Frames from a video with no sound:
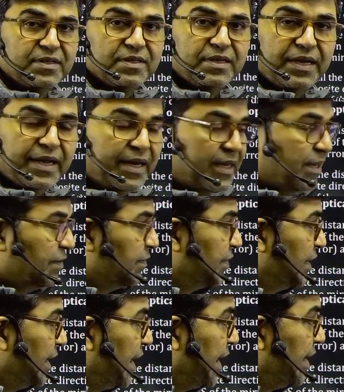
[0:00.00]
negative,
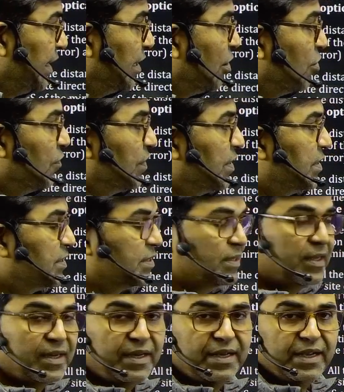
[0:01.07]
and downwards
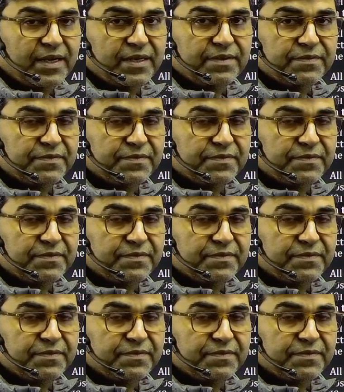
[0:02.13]
negative.